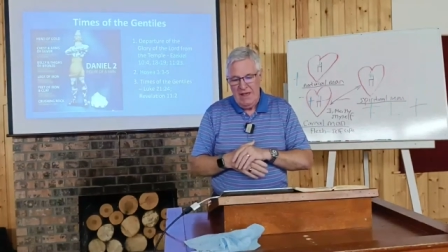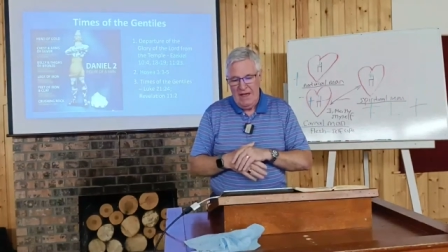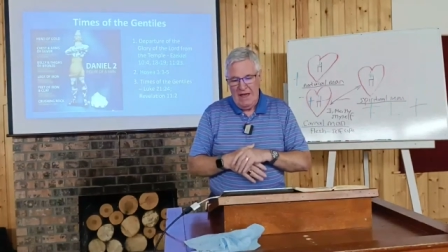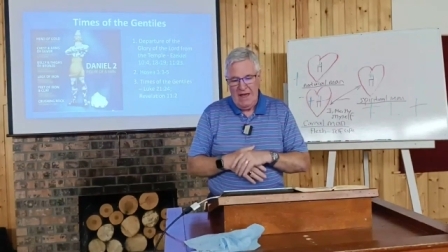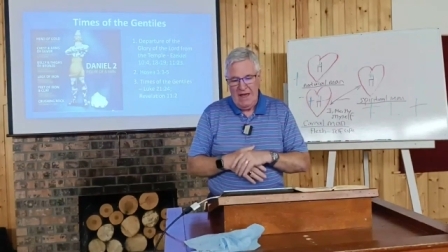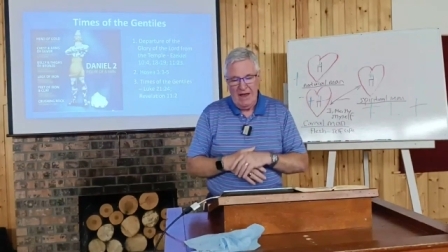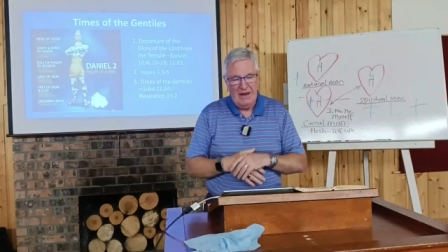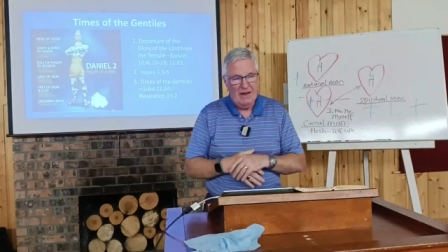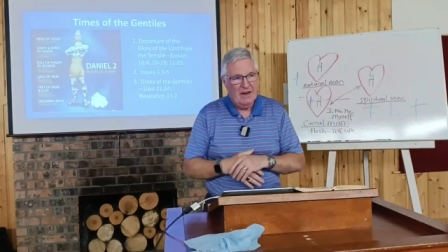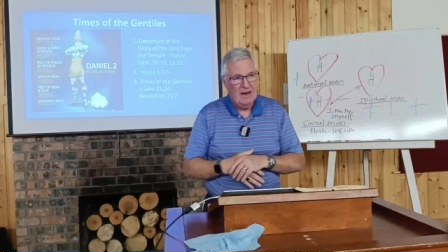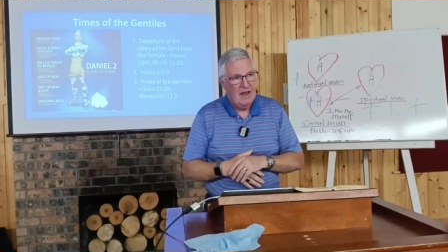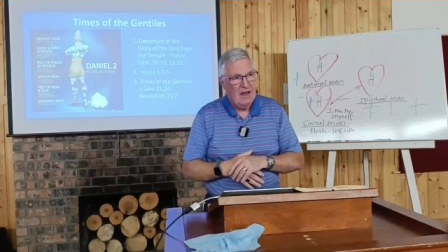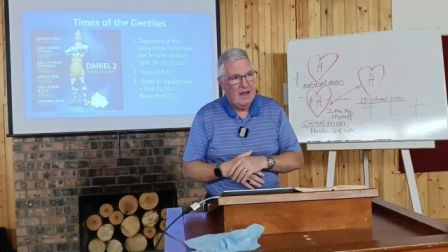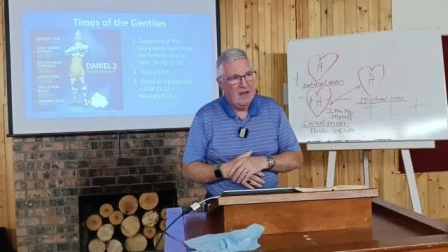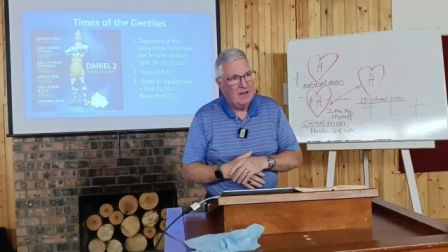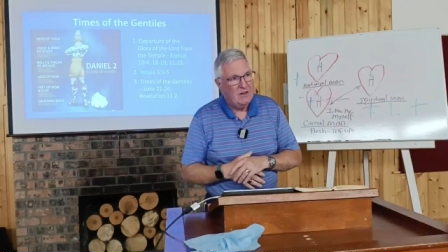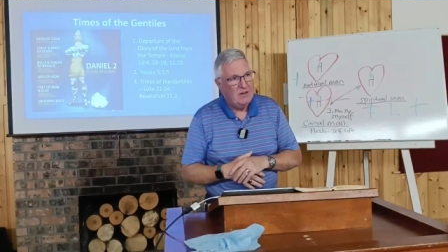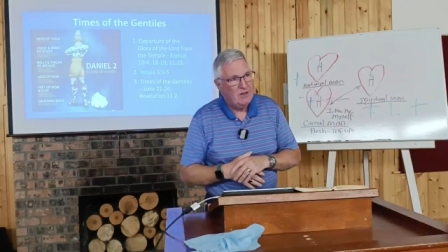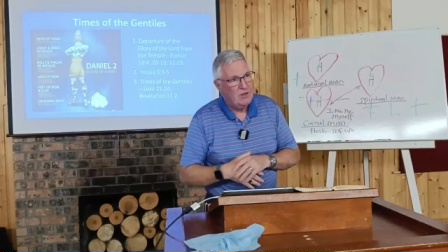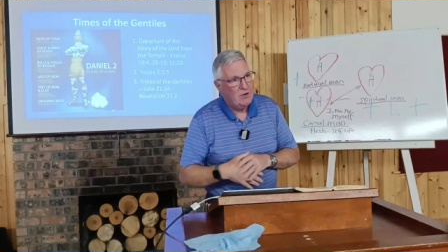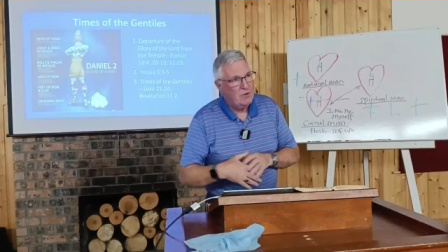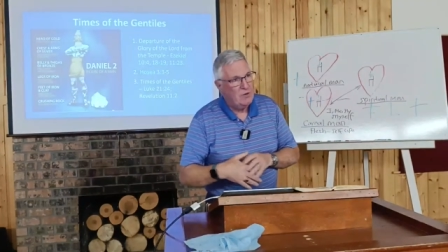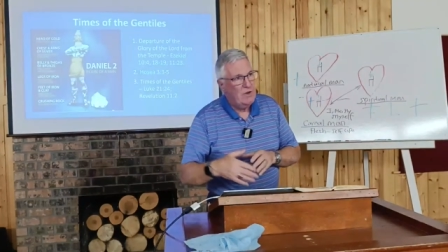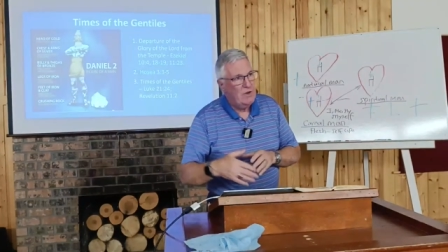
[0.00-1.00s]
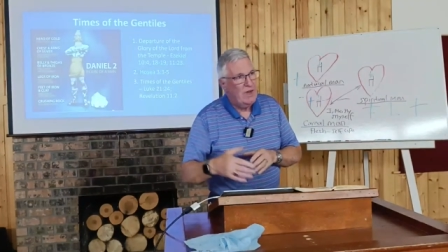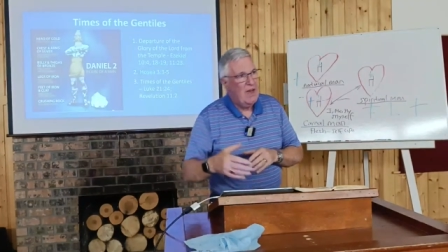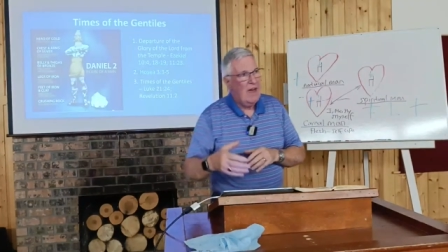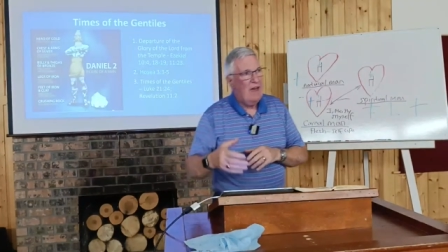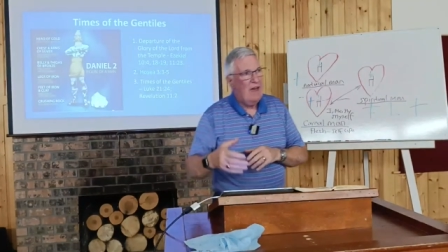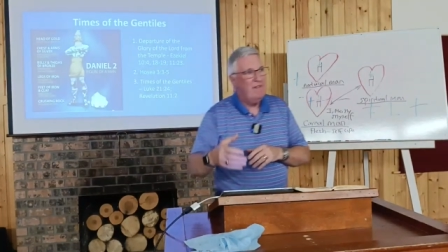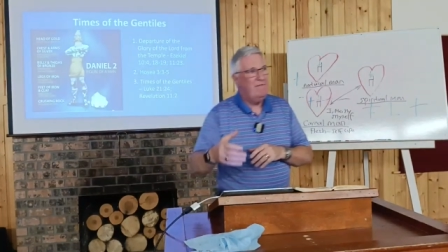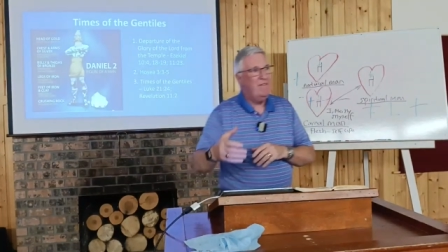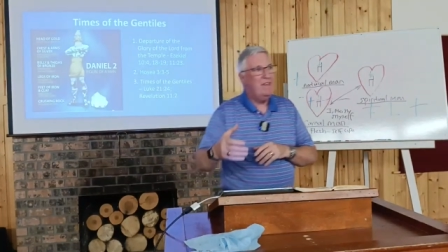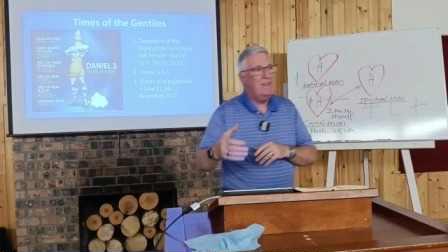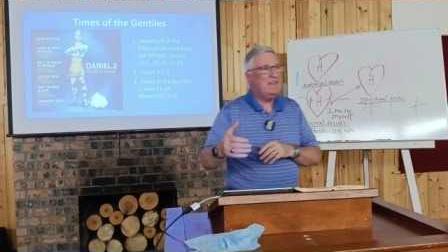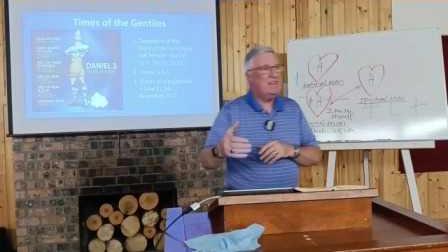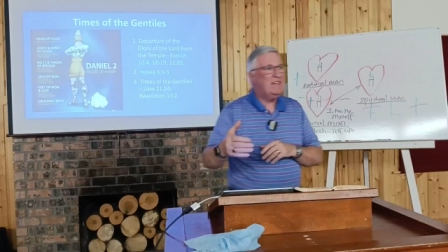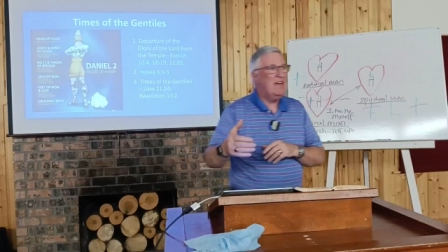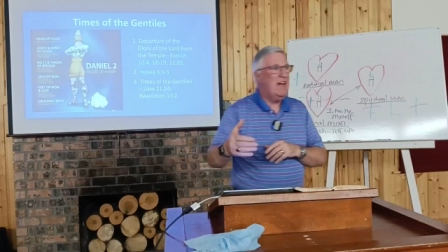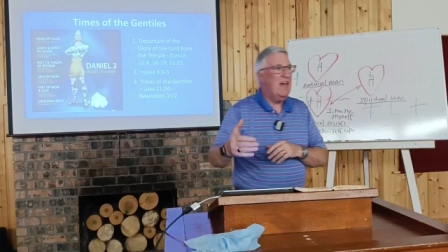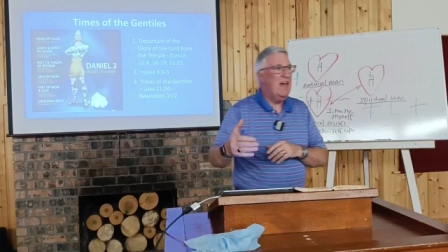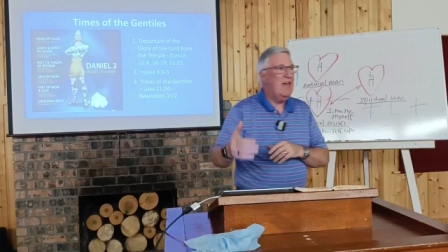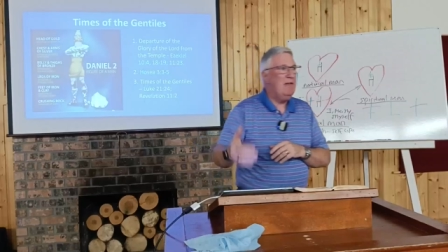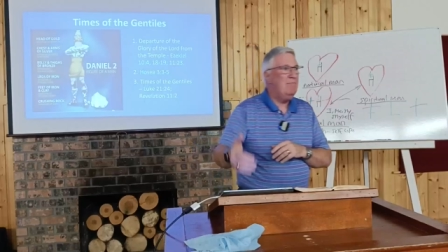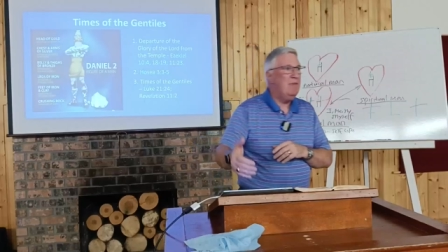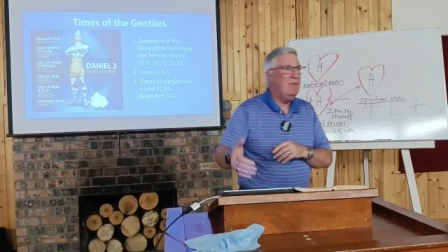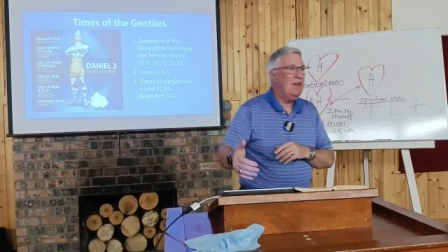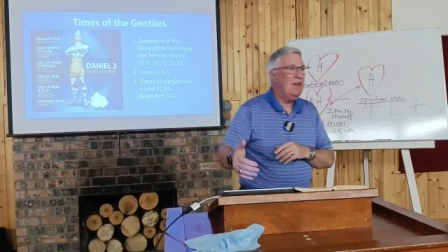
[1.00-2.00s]
And uh, so we have the
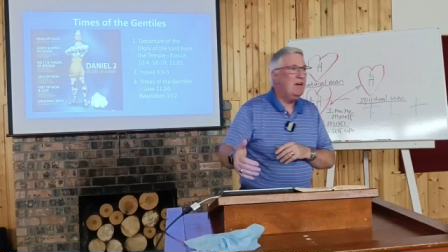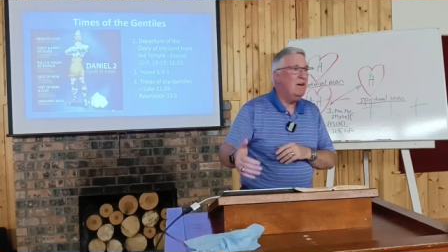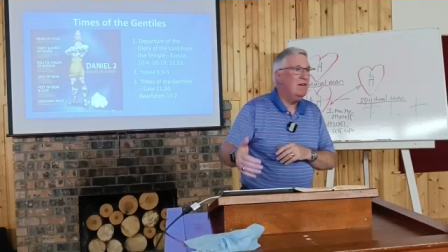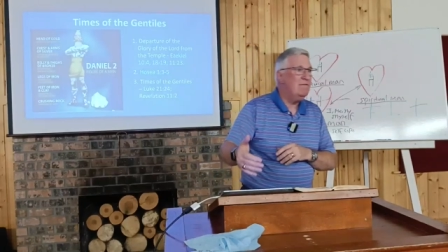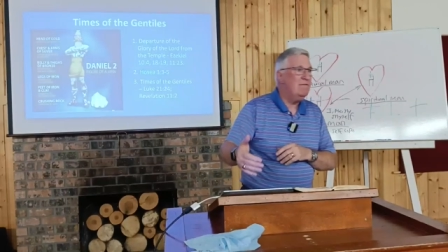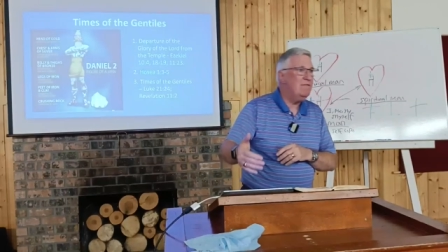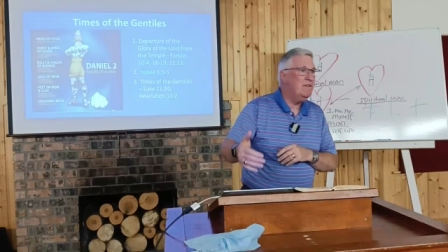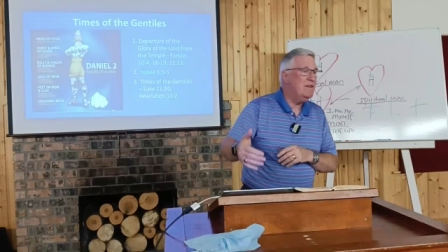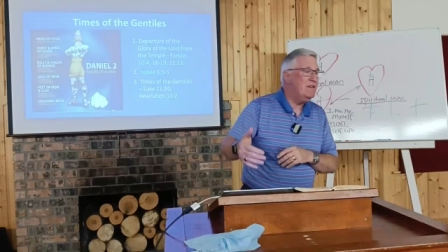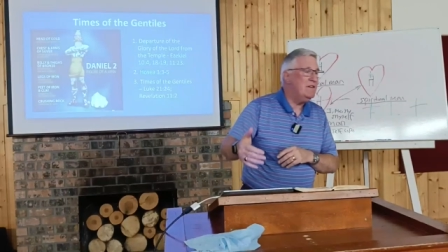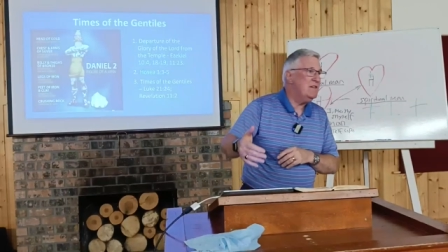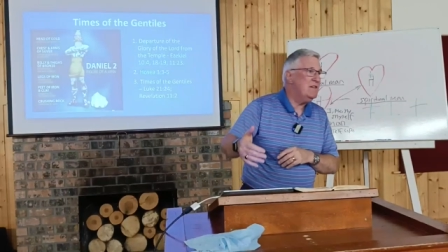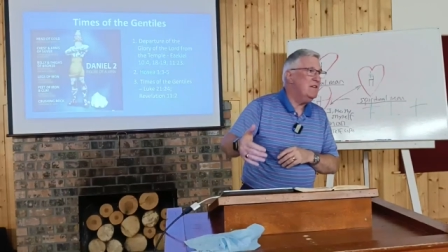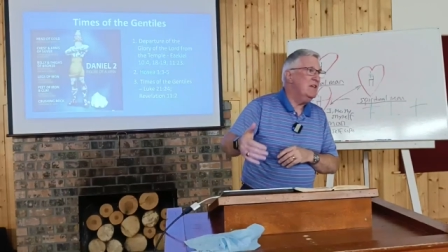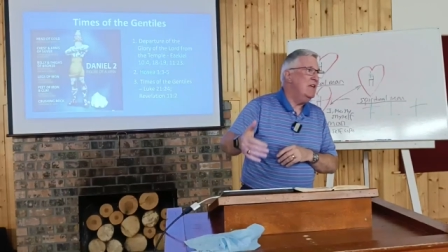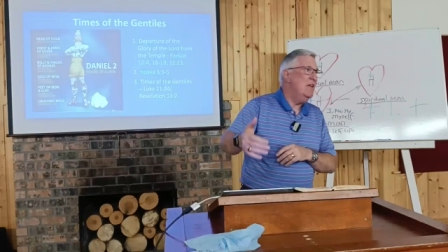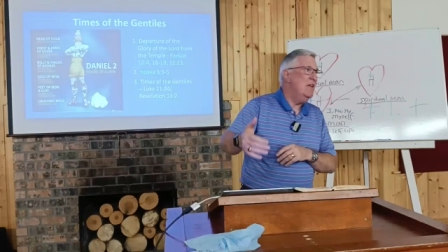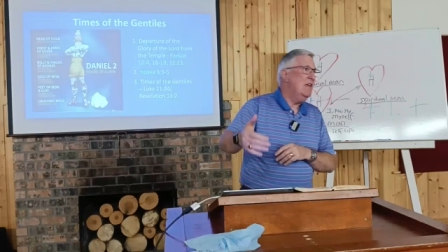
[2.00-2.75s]
timing of it